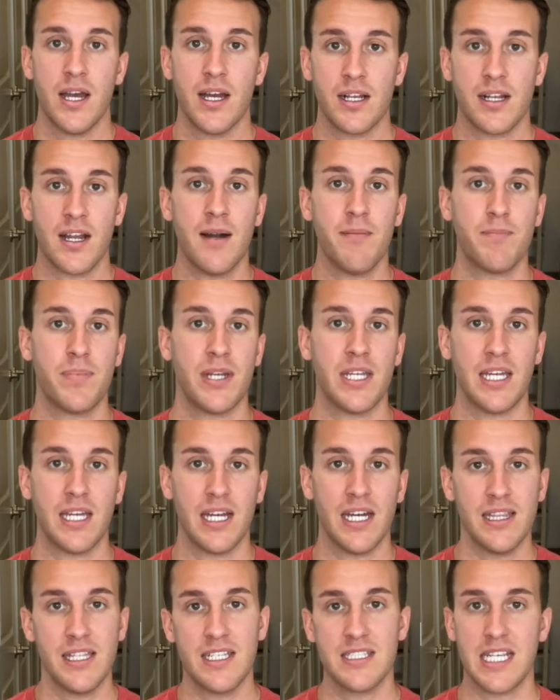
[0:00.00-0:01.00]
company
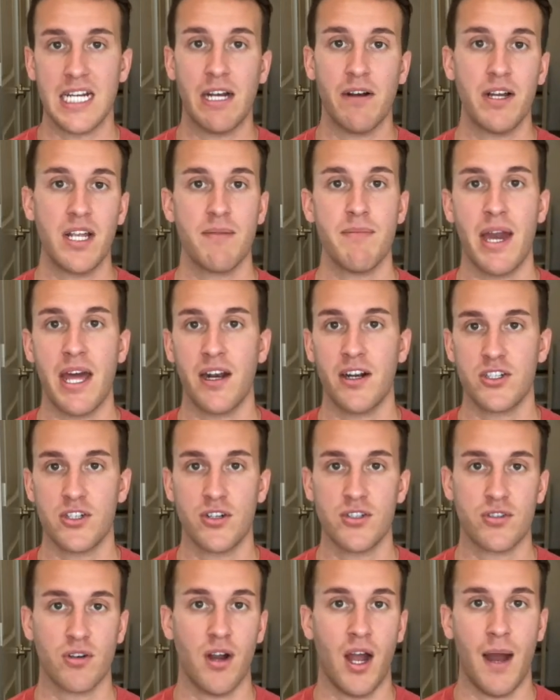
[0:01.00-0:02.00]
and these area
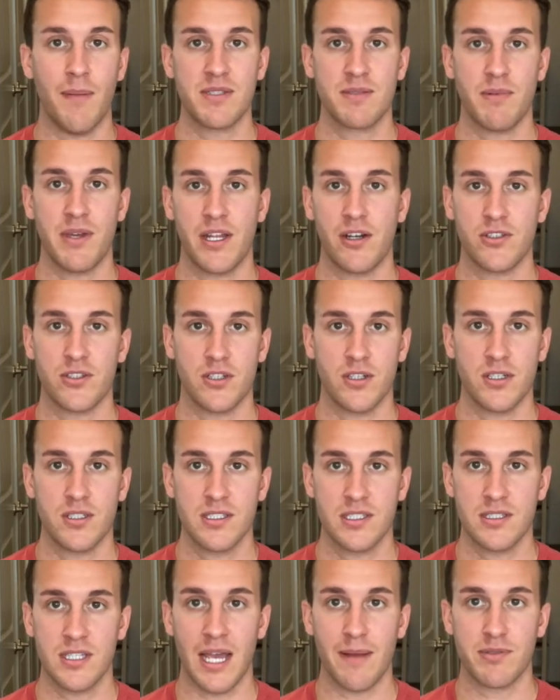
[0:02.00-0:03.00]
managers or ops
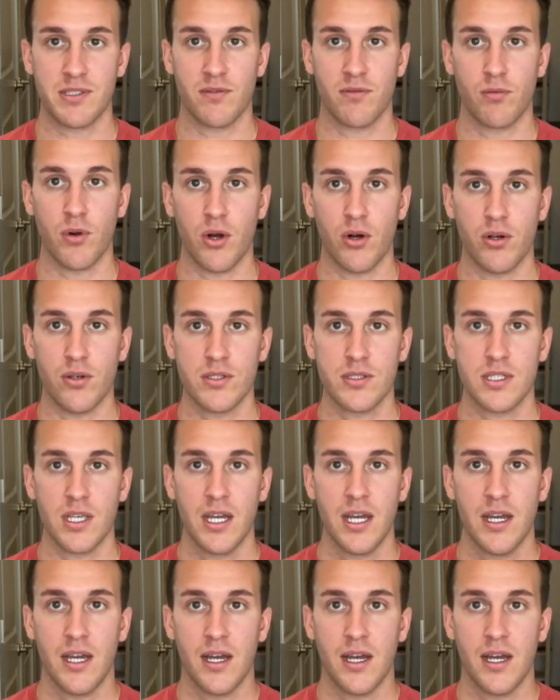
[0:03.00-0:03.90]
manager types of roles.